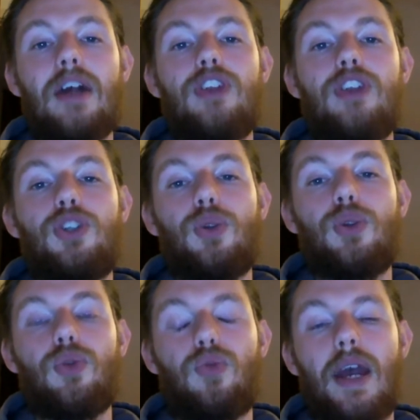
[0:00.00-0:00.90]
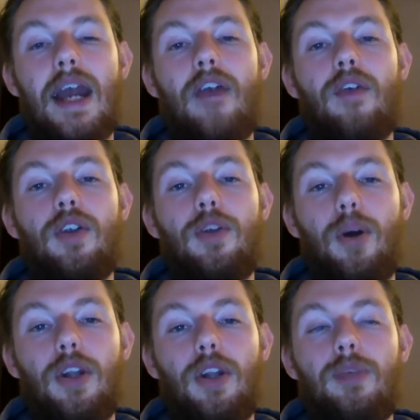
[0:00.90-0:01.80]
to the right area in your
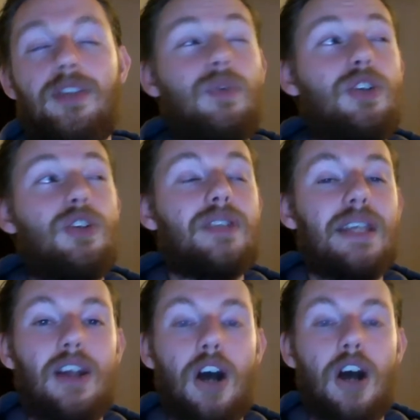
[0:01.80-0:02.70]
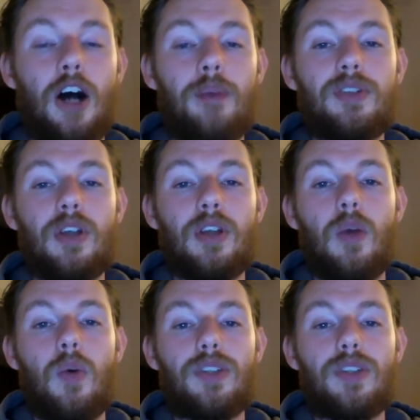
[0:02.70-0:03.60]
body. Because if we just eat carbs,
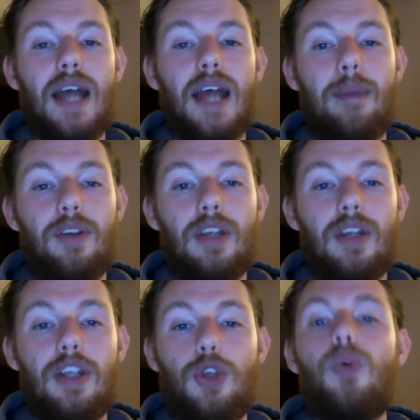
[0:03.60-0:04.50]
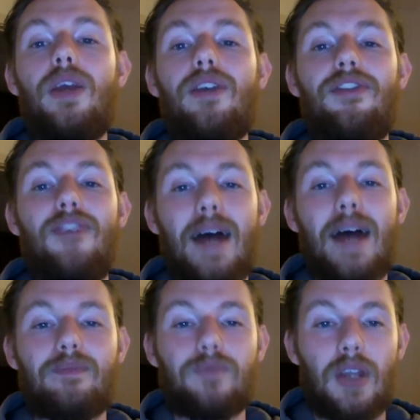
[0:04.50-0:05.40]
what's going to happen? You will get fat.
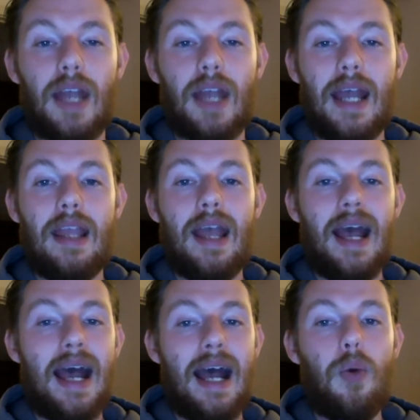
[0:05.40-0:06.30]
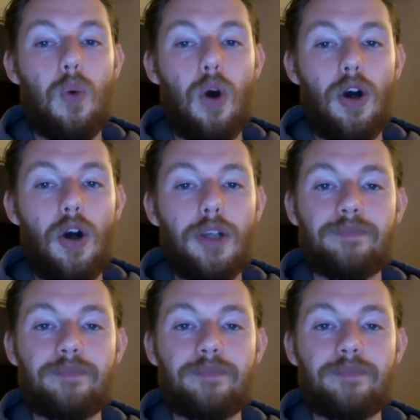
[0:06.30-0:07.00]
Okay. How? Why?